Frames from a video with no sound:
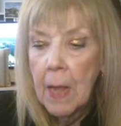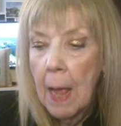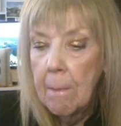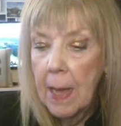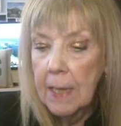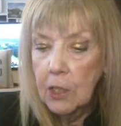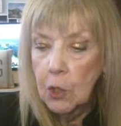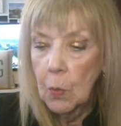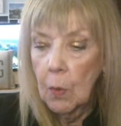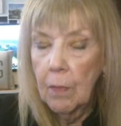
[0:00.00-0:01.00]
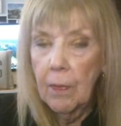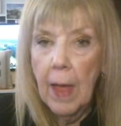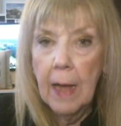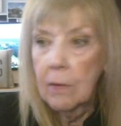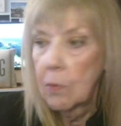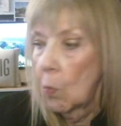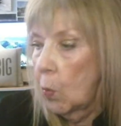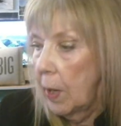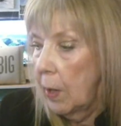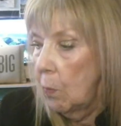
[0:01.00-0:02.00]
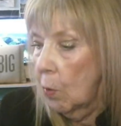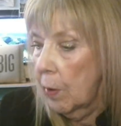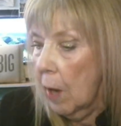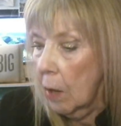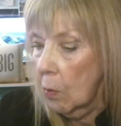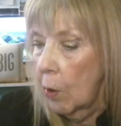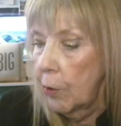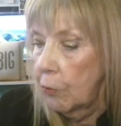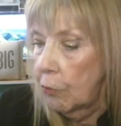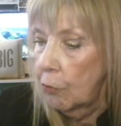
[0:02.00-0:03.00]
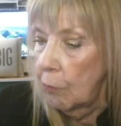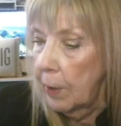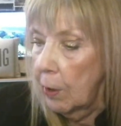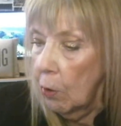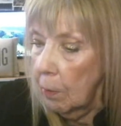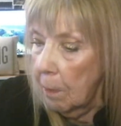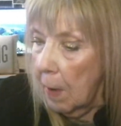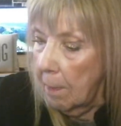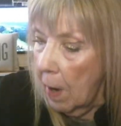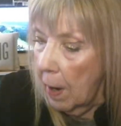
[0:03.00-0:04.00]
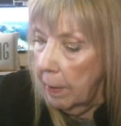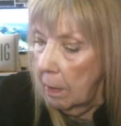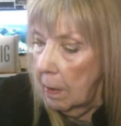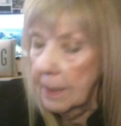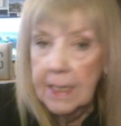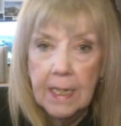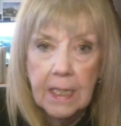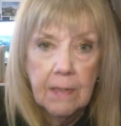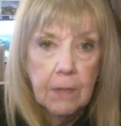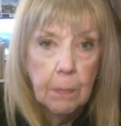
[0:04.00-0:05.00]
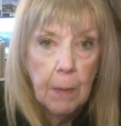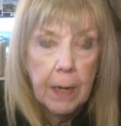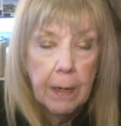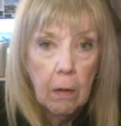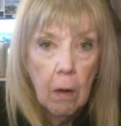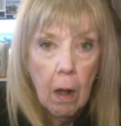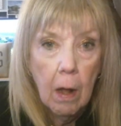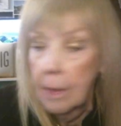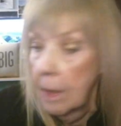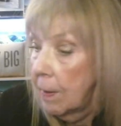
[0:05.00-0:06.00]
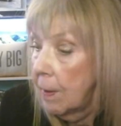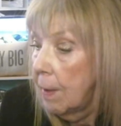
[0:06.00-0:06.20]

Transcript: and make sure that we were not going to be hurt by my excessive spending on